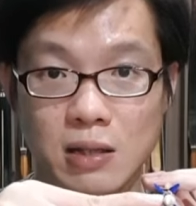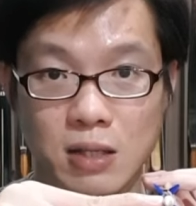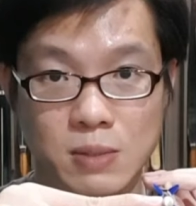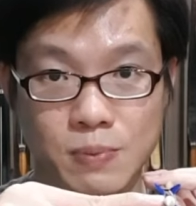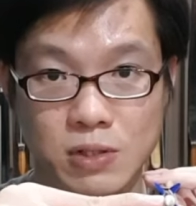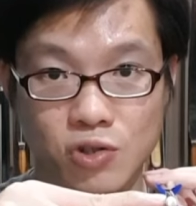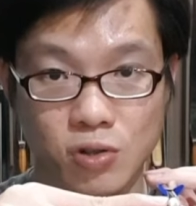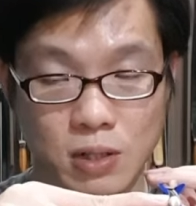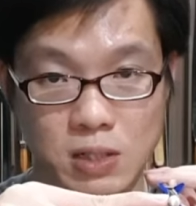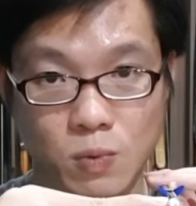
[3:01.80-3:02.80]
in this
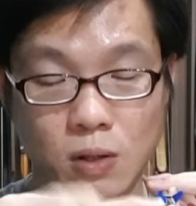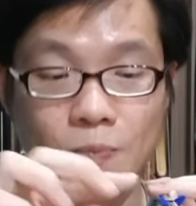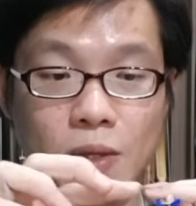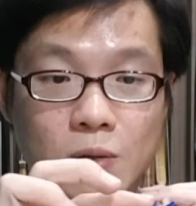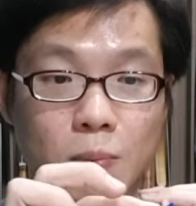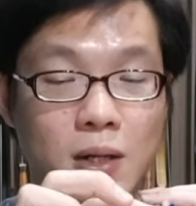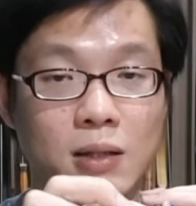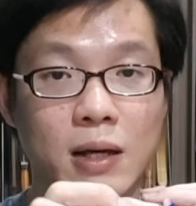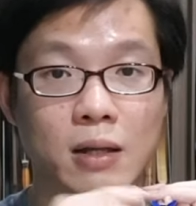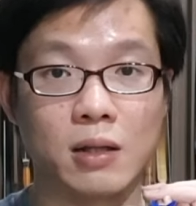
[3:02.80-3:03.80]
position as well,
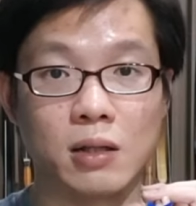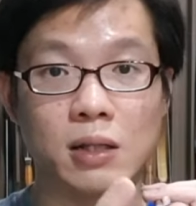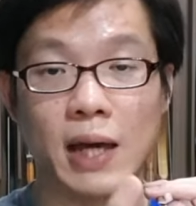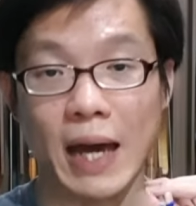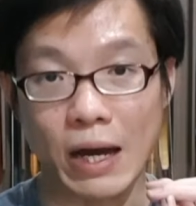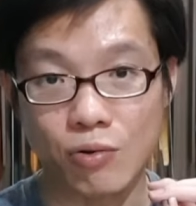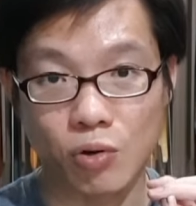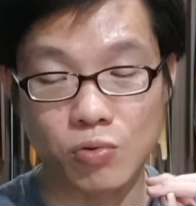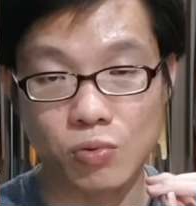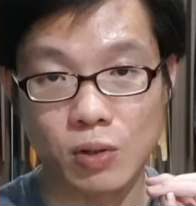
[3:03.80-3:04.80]
meaning that the
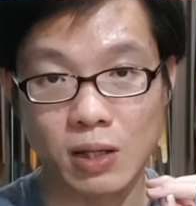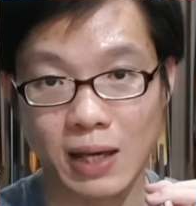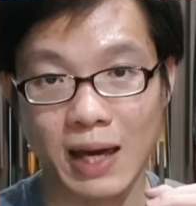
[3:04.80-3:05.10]
arrow